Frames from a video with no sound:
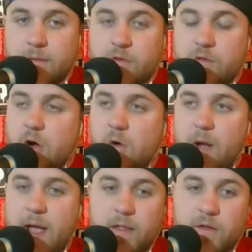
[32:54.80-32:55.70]
there's no
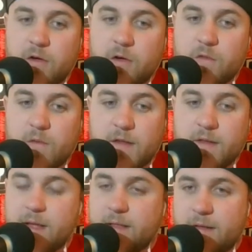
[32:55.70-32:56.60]
way this girl's
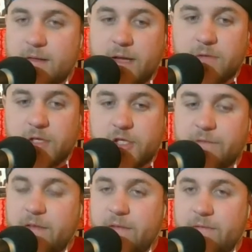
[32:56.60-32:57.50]
wrestling at this age. What is
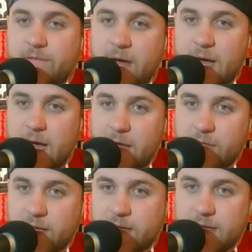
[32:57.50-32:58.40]
she,
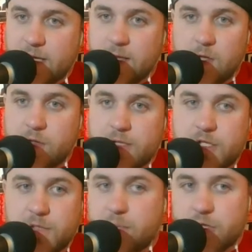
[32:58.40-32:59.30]
55? Like, it looks like
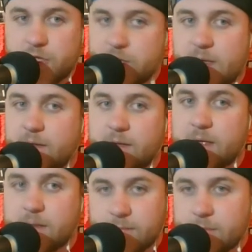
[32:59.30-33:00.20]
she's pushing
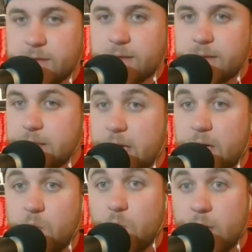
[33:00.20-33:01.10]
60. I
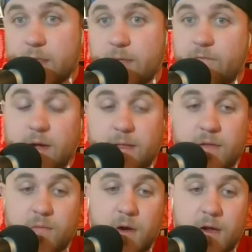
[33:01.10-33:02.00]
don't know what the fuck
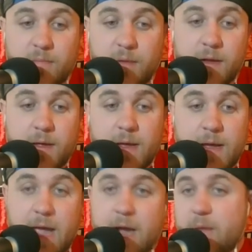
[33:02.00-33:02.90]
this was, but
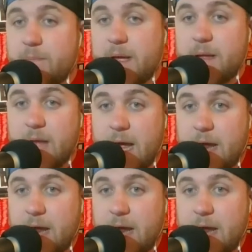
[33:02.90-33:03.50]
ended up being,